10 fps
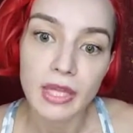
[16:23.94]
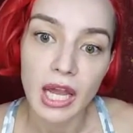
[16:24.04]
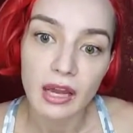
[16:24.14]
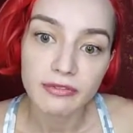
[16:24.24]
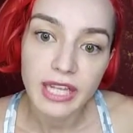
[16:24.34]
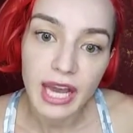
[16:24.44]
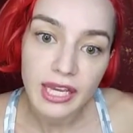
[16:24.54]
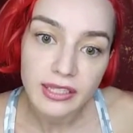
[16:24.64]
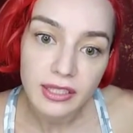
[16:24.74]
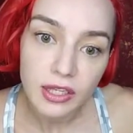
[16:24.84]
have
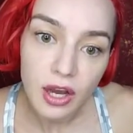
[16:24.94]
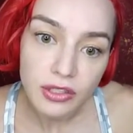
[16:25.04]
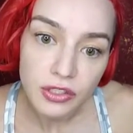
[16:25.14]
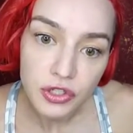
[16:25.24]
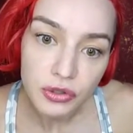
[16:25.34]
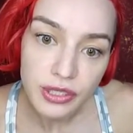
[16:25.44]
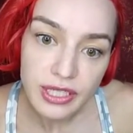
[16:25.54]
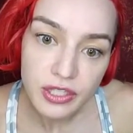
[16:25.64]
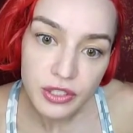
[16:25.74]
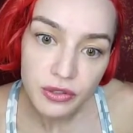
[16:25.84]
died and got
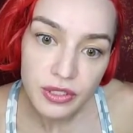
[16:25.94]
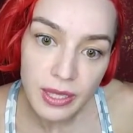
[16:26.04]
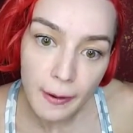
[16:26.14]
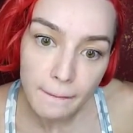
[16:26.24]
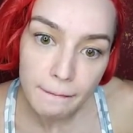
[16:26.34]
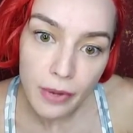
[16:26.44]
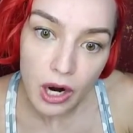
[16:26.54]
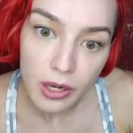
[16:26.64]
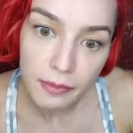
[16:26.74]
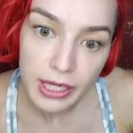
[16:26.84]
injuries using
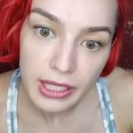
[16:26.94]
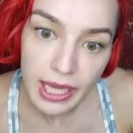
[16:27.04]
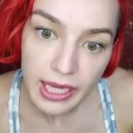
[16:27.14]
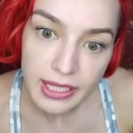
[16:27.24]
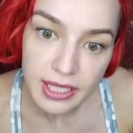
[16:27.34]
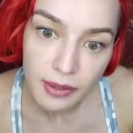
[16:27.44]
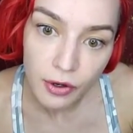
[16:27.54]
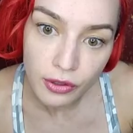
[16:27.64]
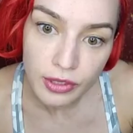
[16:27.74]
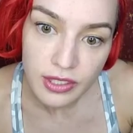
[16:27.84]
barbell, hence I'm
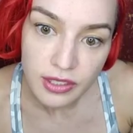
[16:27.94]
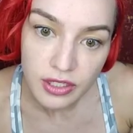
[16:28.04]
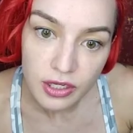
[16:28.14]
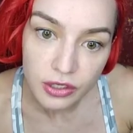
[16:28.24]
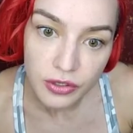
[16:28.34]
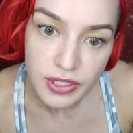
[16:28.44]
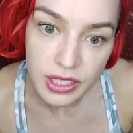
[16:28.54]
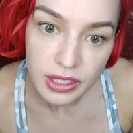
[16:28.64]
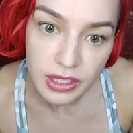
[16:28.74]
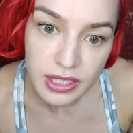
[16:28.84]
always concerned
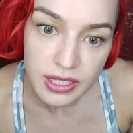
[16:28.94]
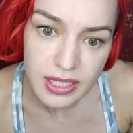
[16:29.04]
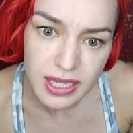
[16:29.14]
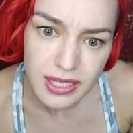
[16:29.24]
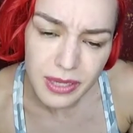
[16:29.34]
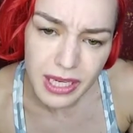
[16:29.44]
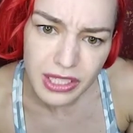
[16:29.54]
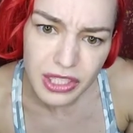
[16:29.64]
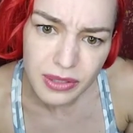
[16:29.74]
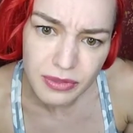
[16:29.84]
using this as
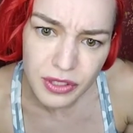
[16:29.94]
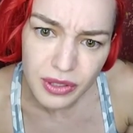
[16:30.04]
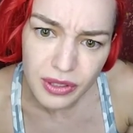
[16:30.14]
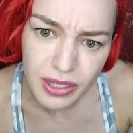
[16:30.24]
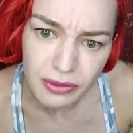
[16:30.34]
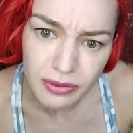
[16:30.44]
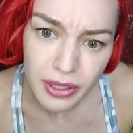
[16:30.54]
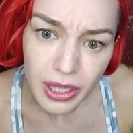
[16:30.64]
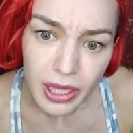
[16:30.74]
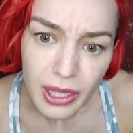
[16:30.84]
many gyms. You don't have to.